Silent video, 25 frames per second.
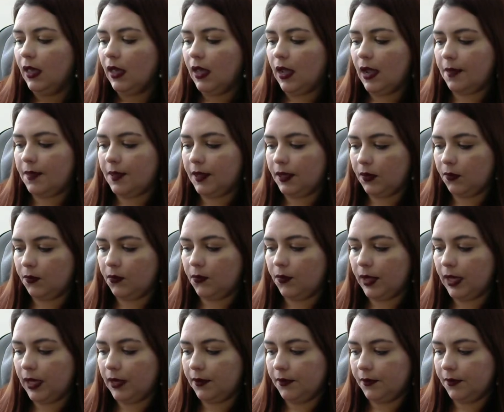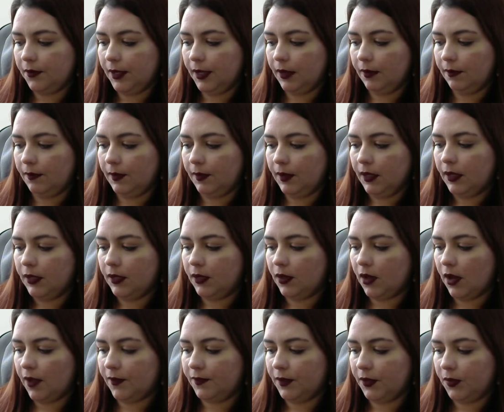And then I wrote Elohim,
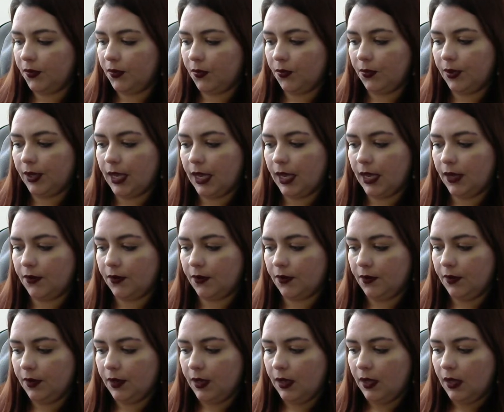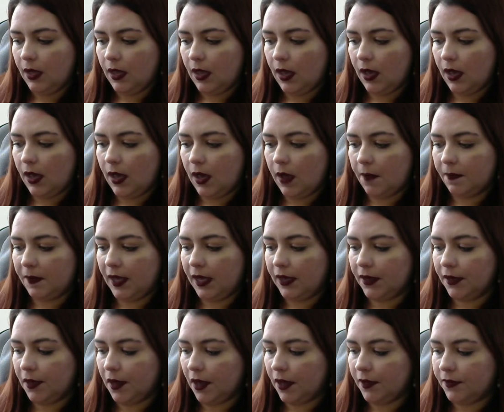God the creator, and
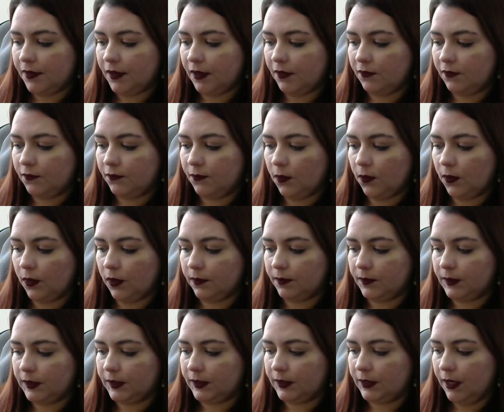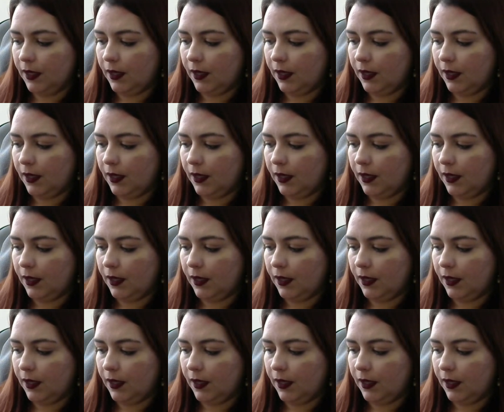God that forms